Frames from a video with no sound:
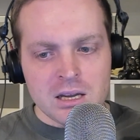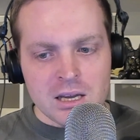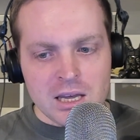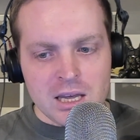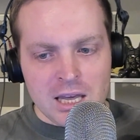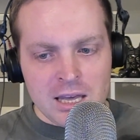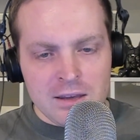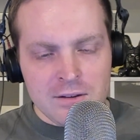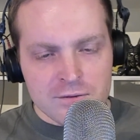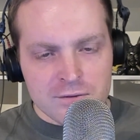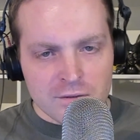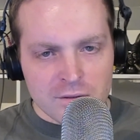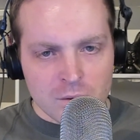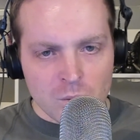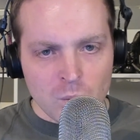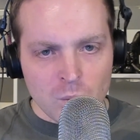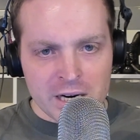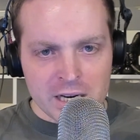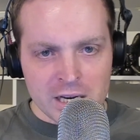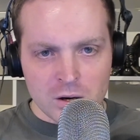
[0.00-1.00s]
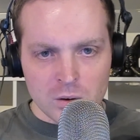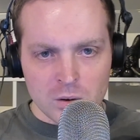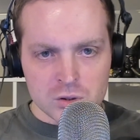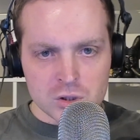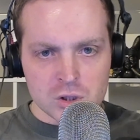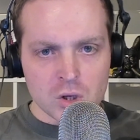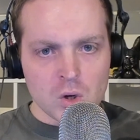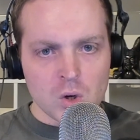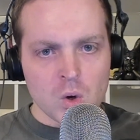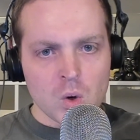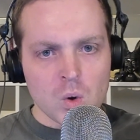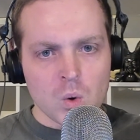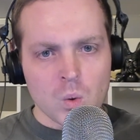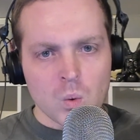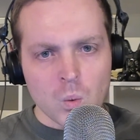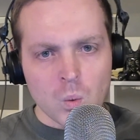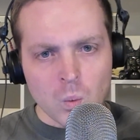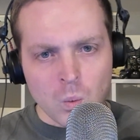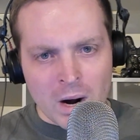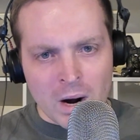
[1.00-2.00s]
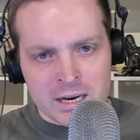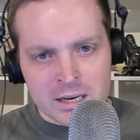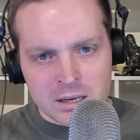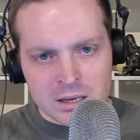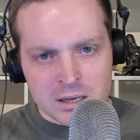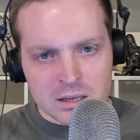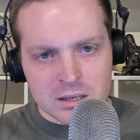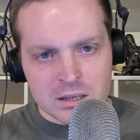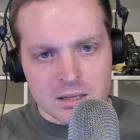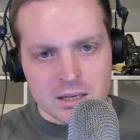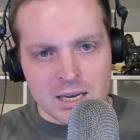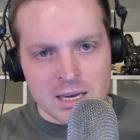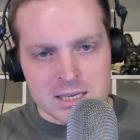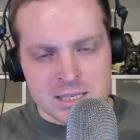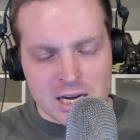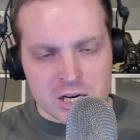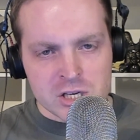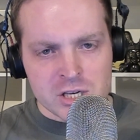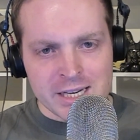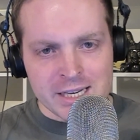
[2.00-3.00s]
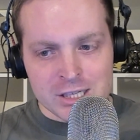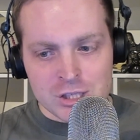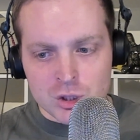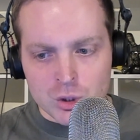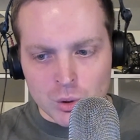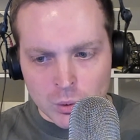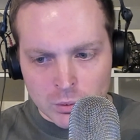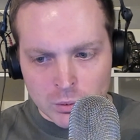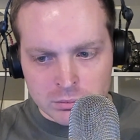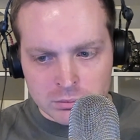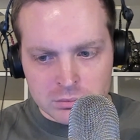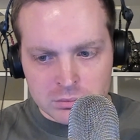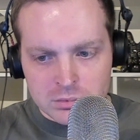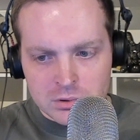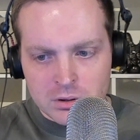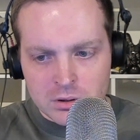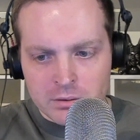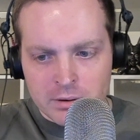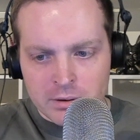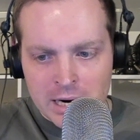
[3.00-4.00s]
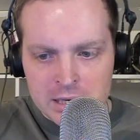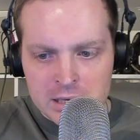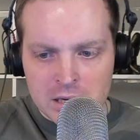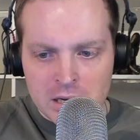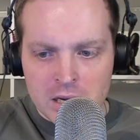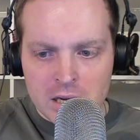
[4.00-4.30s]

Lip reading: if what he calls 1 is actually 2, right?